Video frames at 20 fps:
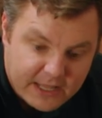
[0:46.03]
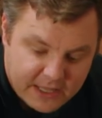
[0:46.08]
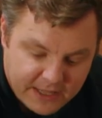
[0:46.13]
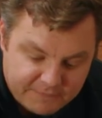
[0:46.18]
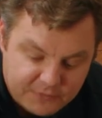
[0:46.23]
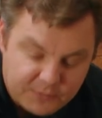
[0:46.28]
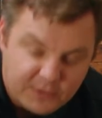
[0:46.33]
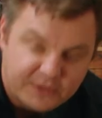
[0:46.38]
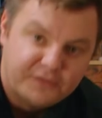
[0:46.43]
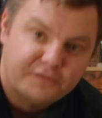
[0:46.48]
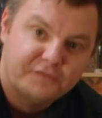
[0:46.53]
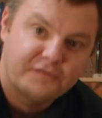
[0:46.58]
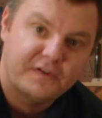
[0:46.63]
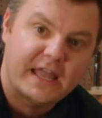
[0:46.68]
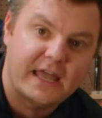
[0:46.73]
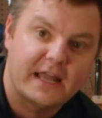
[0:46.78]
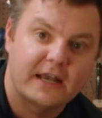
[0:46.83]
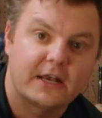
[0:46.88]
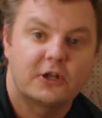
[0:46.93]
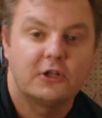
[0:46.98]
If you want the
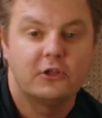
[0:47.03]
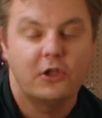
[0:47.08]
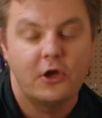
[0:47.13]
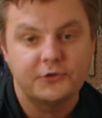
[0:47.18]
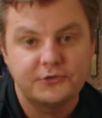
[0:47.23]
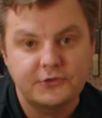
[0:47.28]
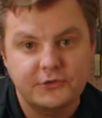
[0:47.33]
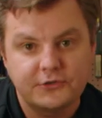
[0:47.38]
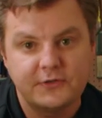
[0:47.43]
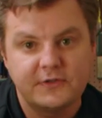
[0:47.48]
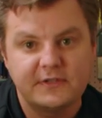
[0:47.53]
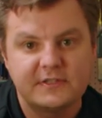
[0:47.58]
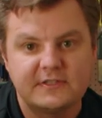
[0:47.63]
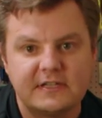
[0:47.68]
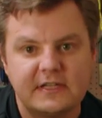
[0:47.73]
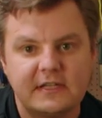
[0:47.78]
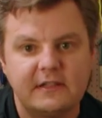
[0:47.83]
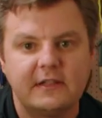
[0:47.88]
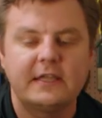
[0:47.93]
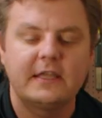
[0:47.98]
fan closer to the
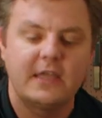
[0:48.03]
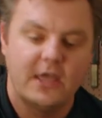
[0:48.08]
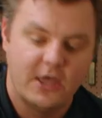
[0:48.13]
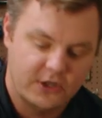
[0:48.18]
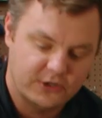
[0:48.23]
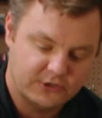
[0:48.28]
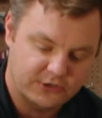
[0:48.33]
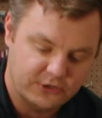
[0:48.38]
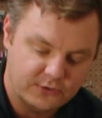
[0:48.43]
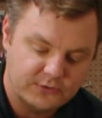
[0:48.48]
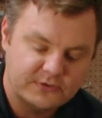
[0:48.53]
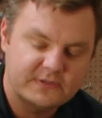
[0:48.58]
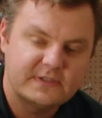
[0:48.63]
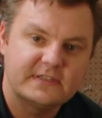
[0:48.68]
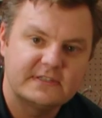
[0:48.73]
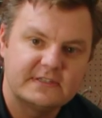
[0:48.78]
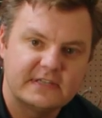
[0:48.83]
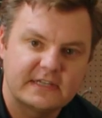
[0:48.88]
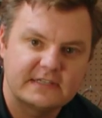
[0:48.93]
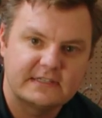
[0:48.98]
ceiling, use
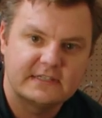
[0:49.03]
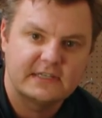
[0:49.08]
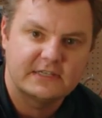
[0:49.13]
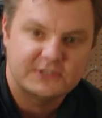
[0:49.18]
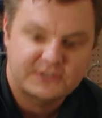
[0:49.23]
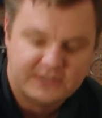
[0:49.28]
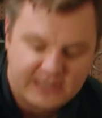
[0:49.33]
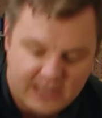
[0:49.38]
the 6-inch